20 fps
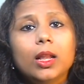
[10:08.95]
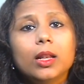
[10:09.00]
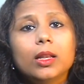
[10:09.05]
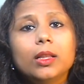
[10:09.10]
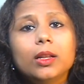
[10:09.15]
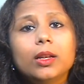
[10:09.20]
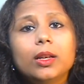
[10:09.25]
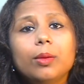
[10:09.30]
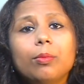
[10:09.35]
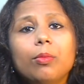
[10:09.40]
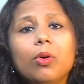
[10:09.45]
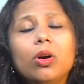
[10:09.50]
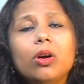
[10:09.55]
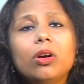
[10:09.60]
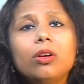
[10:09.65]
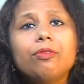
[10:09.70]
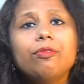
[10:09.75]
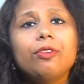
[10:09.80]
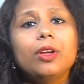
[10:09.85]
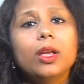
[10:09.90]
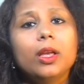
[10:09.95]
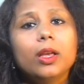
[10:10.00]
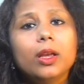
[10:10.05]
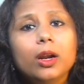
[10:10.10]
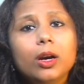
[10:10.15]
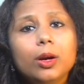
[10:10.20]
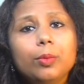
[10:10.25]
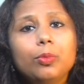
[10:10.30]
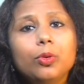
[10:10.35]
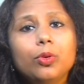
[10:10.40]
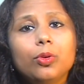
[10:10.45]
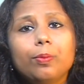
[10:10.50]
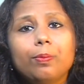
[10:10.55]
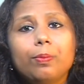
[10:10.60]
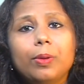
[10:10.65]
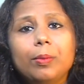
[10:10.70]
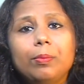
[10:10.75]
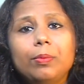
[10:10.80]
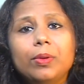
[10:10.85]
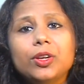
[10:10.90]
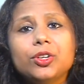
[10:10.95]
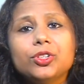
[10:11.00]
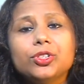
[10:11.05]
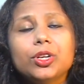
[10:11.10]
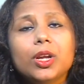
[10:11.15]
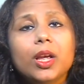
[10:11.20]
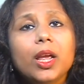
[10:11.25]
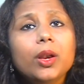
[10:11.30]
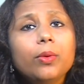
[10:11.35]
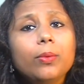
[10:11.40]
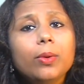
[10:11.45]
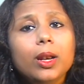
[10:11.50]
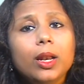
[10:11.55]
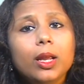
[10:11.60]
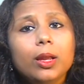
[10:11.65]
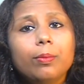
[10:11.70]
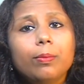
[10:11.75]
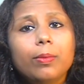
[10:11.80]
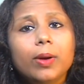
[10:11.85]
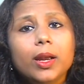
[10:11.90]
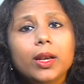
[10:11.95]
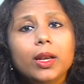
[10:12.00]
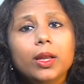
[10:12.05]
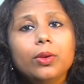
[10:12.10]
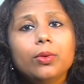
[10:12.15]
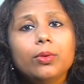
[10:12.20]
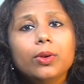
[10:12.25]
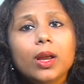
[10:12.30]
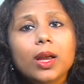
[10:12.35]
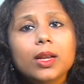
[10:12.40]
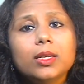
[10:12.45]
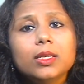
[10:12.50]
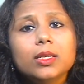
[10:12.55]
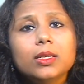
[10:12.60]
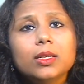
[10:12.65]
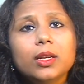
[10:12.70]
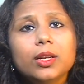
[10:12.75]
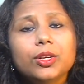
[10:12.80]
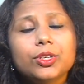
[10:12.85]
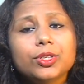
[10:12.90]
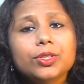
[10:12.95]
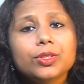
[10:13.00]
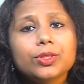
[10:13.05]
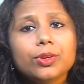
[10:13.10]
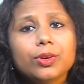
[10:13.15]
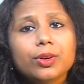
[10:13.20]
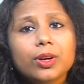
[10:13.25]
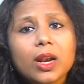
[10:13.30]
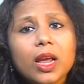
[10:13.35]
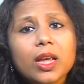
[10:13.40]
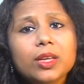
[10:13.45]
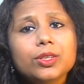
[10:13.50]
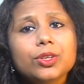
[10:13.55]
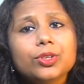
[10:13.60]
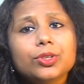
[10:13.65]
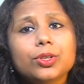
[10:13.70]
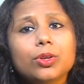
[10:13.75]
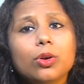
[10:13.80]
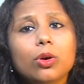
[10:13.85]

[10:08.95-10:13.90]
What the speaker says: The Demographic Yearbook, published annually by the United Nations Organization,